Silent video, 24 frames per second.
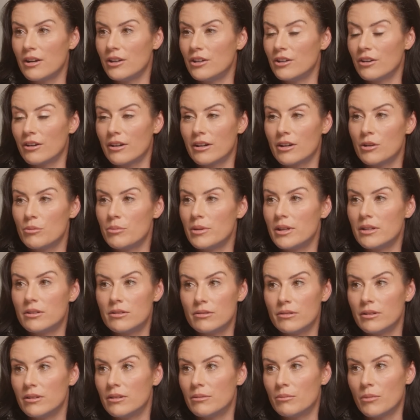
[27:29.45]
Mm-hmm. You're going to be
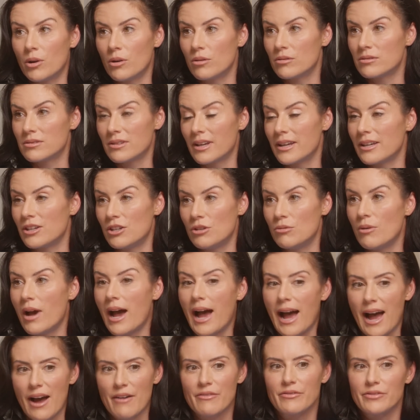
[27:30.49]
doing the most. Like you
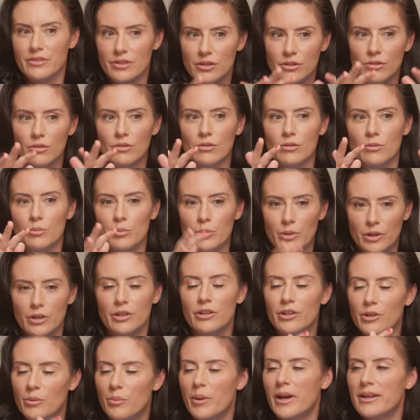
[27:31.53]
have to
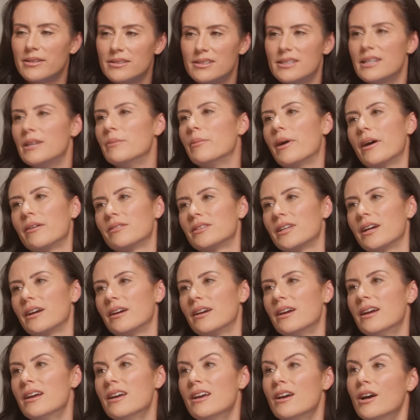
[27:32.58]
put your best team out there.
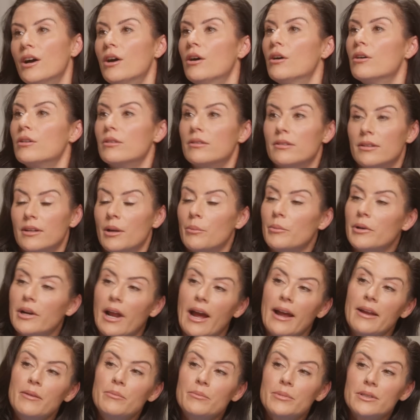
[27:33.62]
Mm-hmm. The number
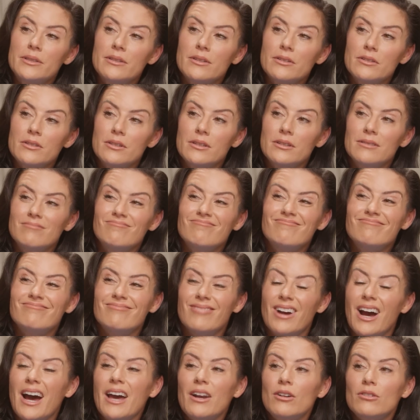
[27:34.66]
nine position,
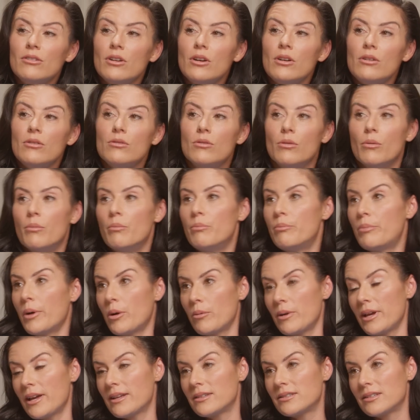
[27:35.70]
I don't know, but
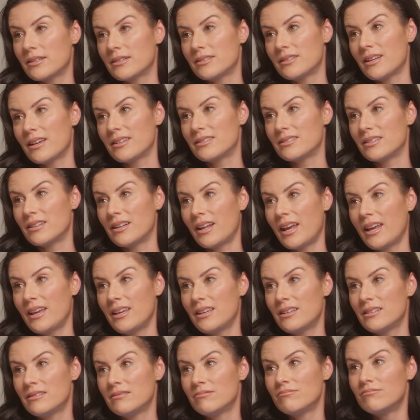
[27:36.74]
we had success
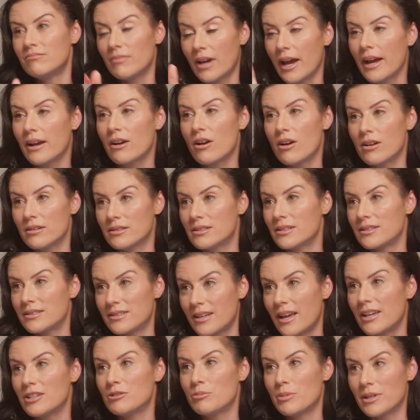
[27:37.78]
tonight. I call it
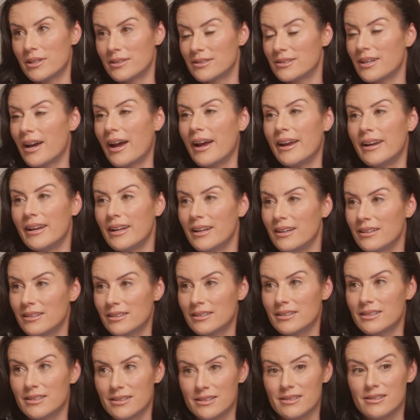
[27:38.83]
success because tie in
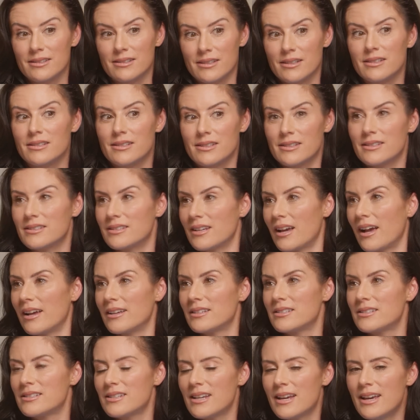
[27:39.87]
England is a
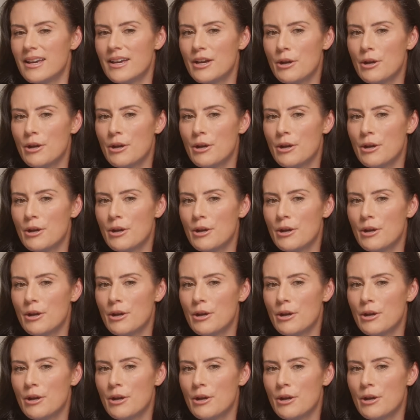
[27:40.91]
success.